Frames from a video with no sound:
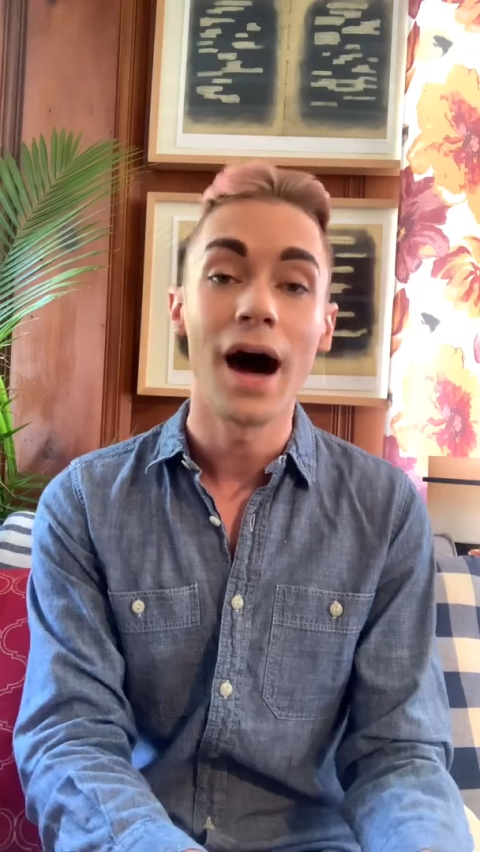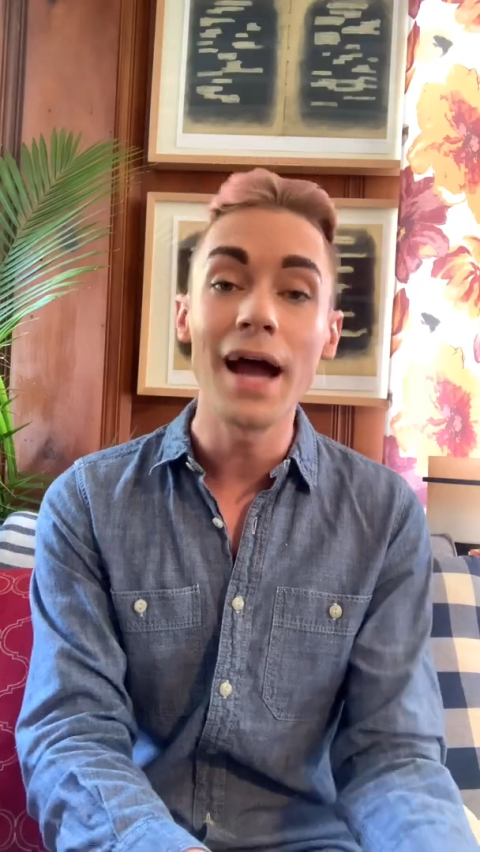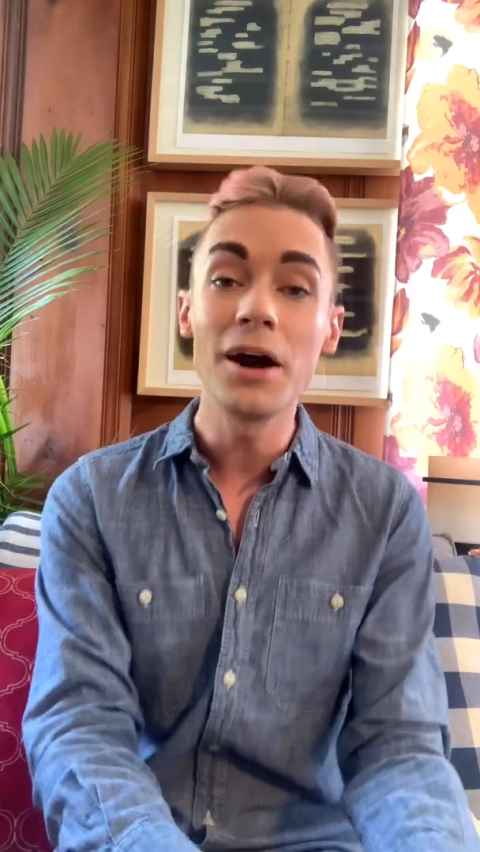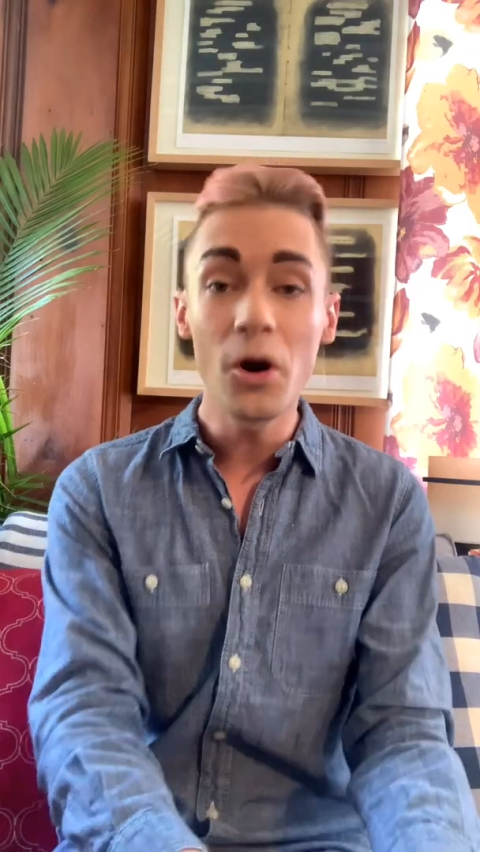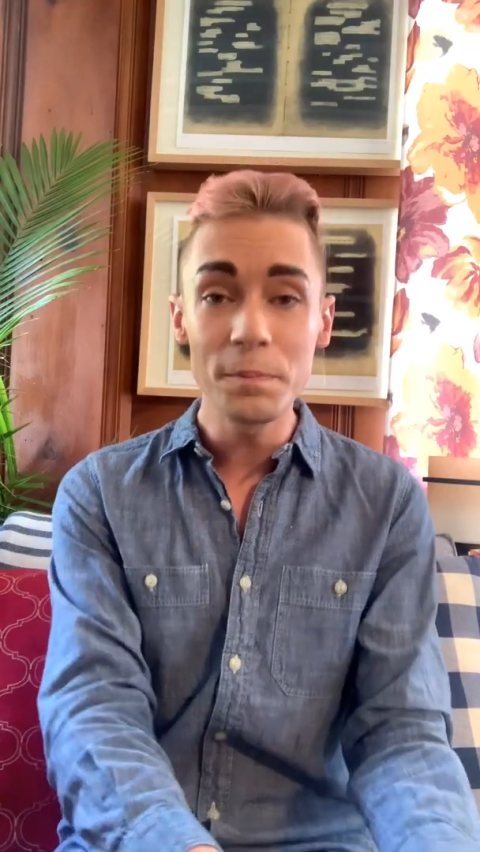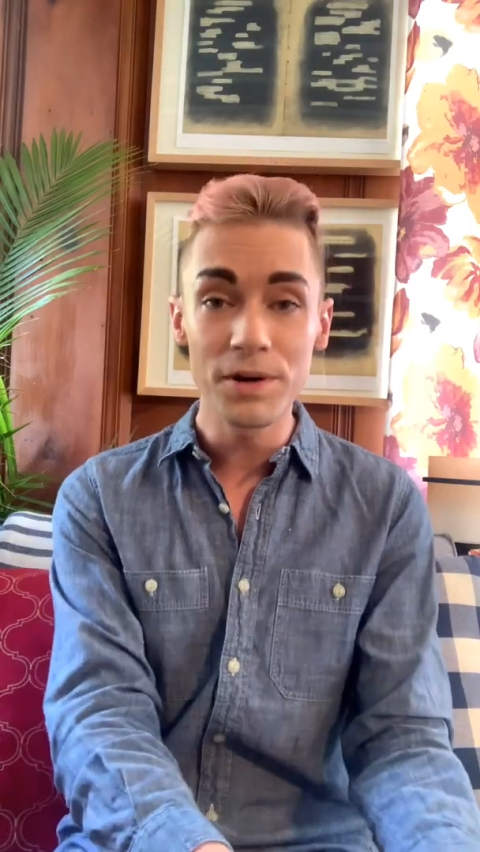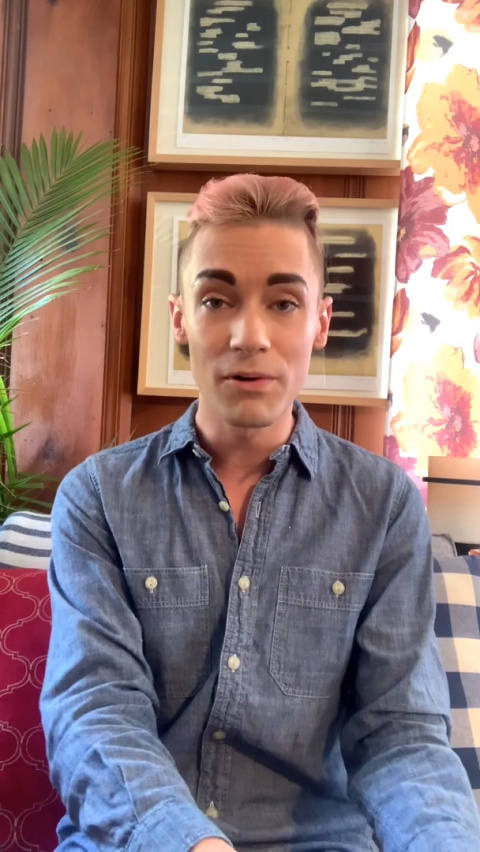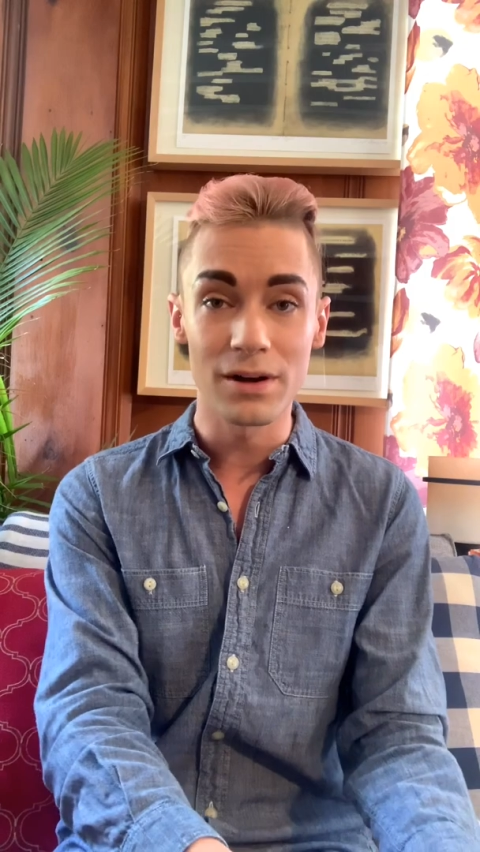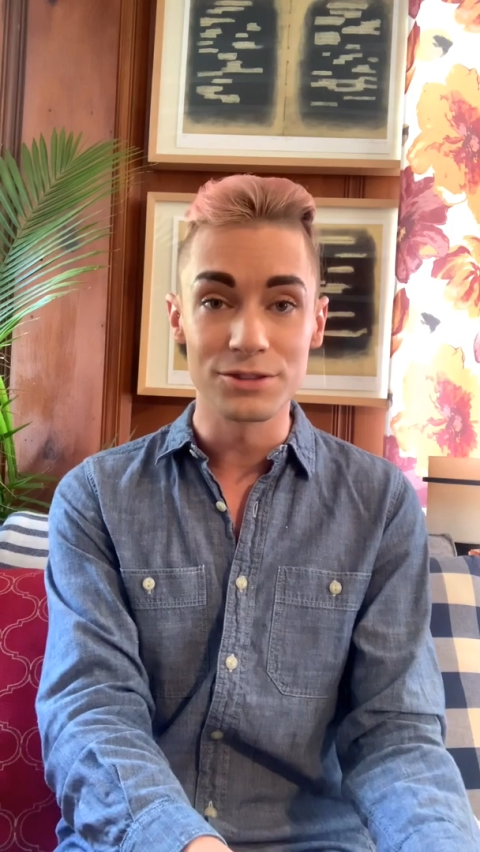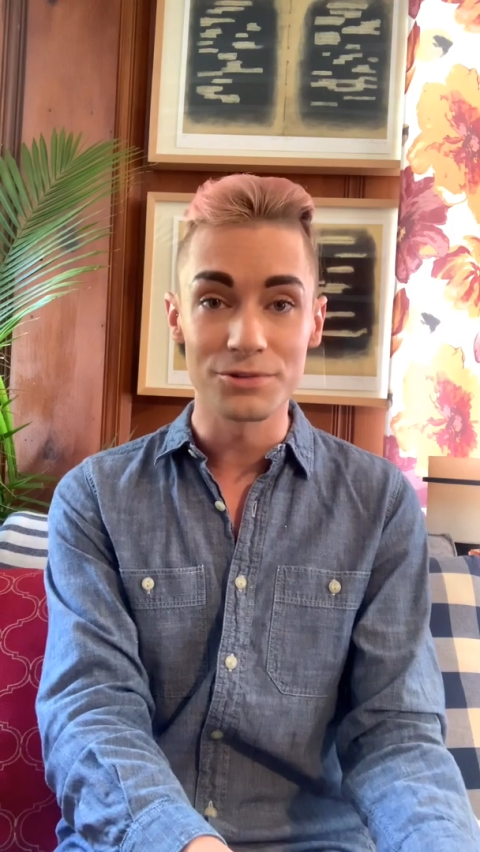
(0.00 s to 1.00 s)
I hope you
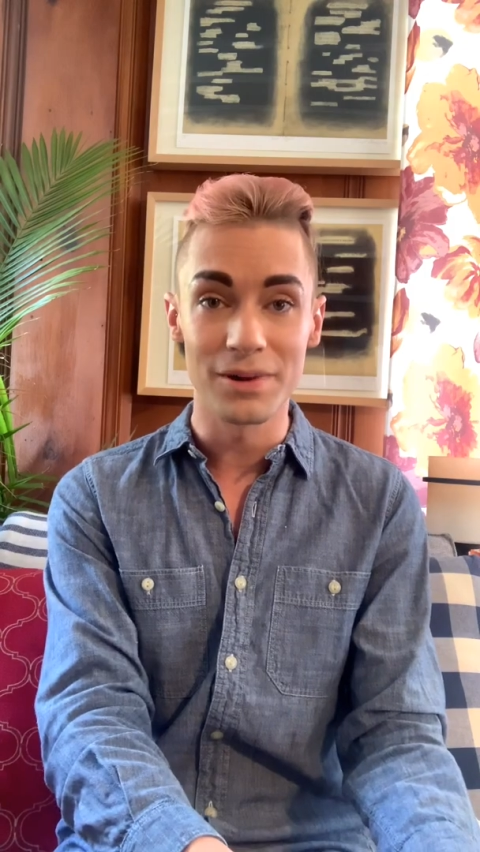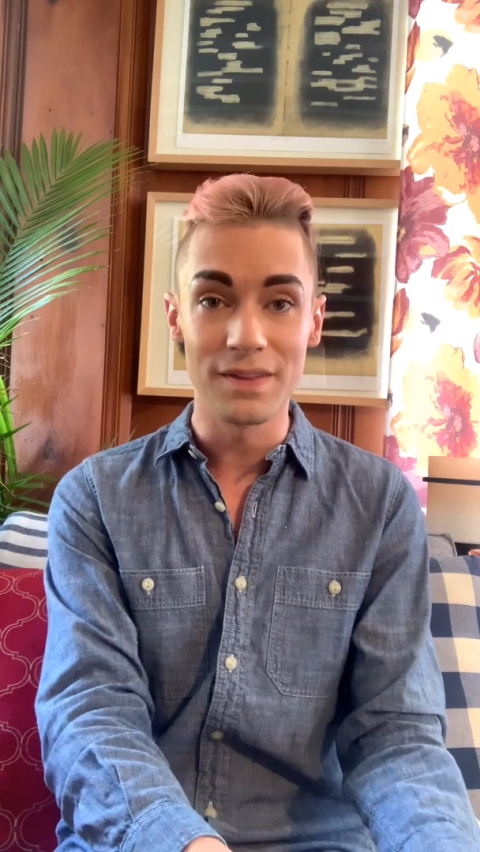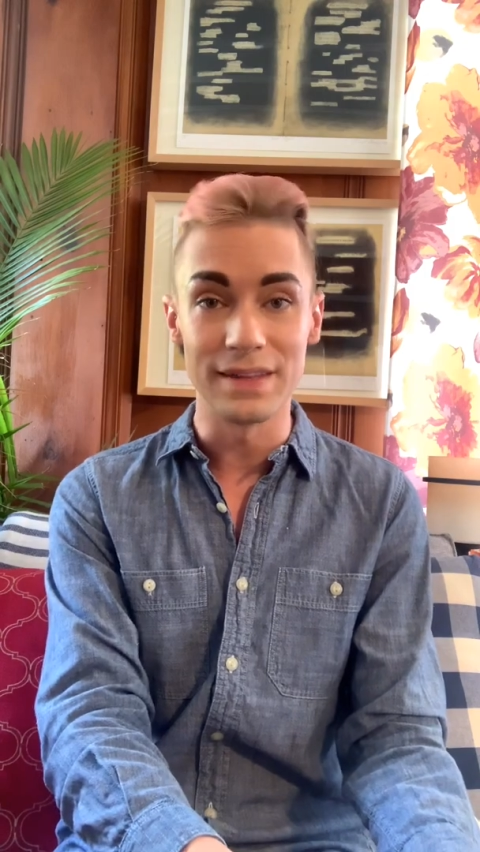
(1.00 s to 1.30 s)
are enjoying